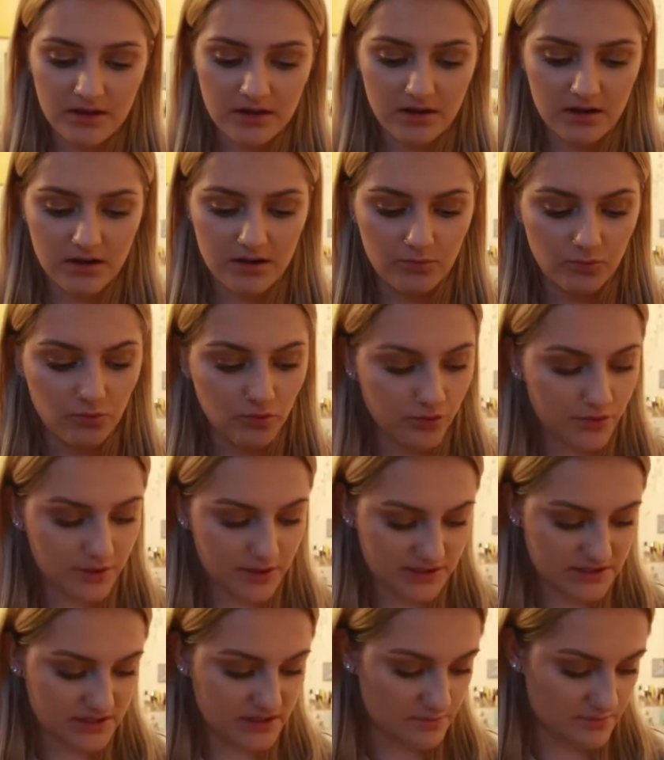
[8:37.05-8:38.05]
I wore
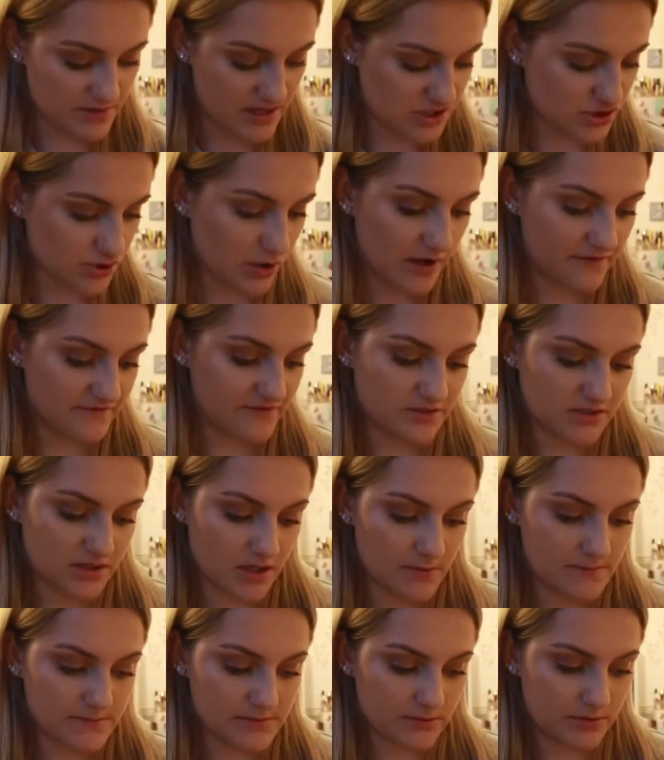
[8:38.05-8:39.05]
it to the beach quite a few
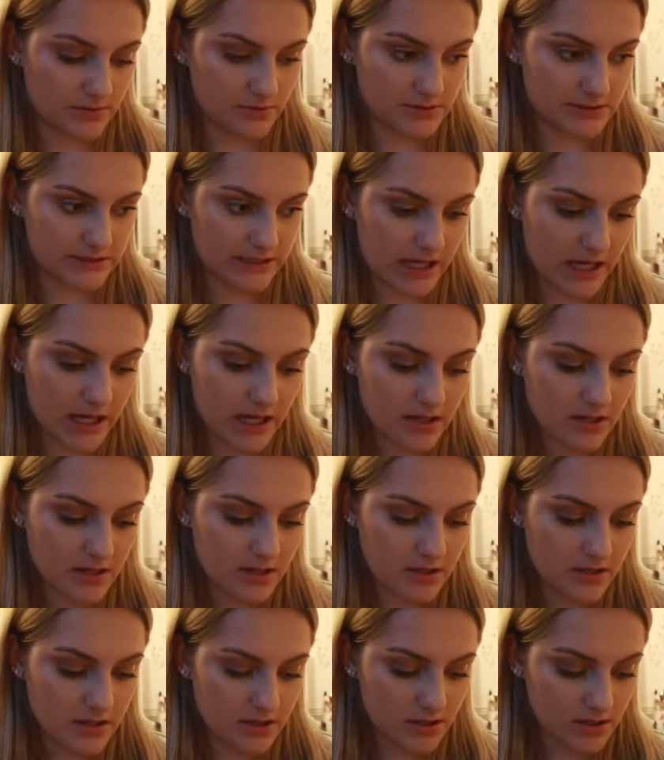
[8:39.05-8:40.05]
times when I was there,
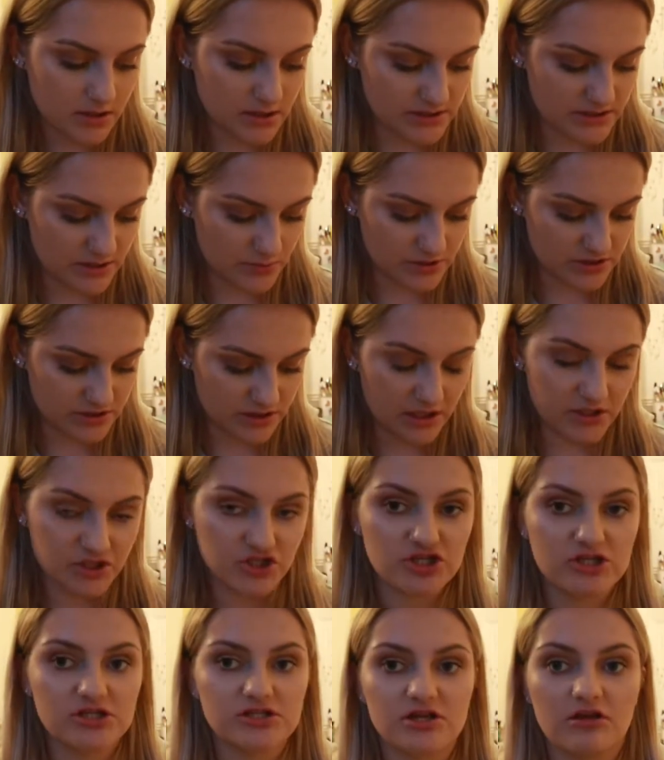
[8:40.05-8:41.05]
because it was
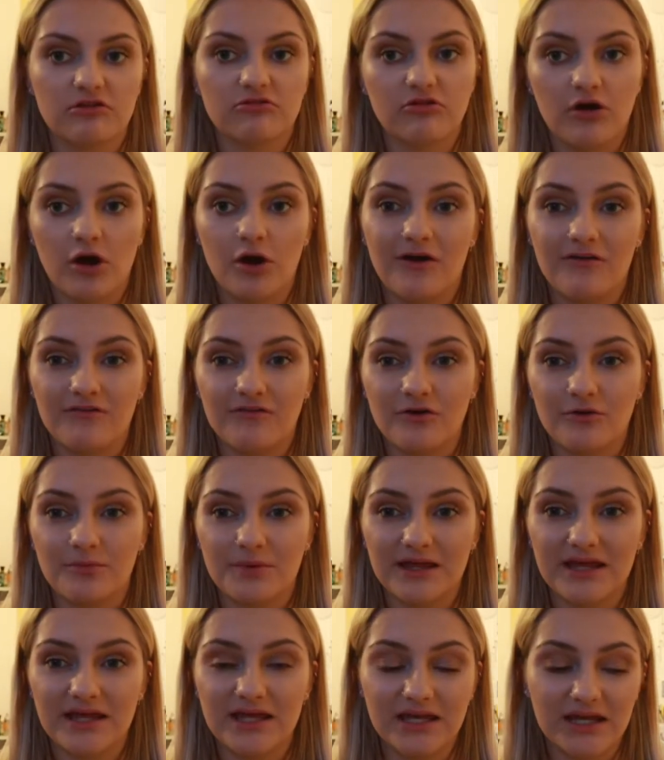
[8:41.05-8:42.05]
nice just to throw over a
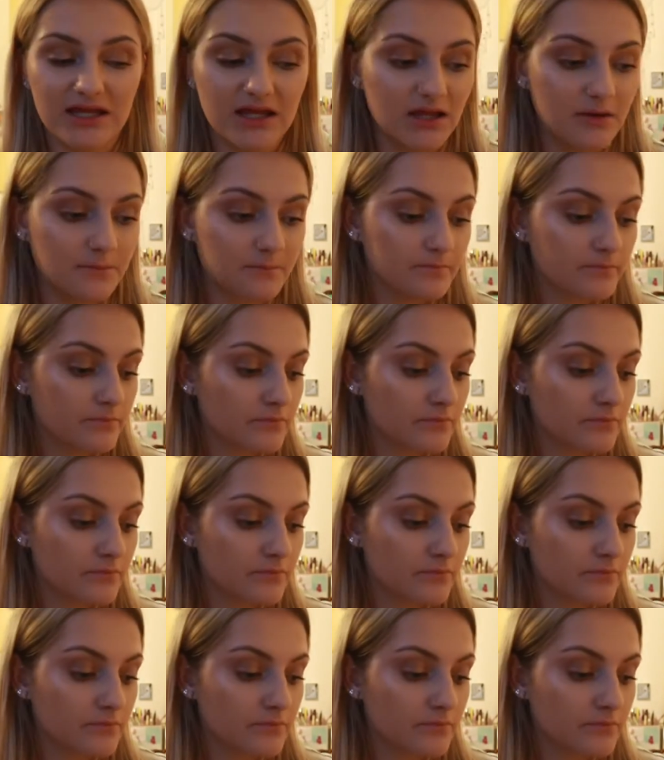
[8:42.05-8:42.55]
bikini.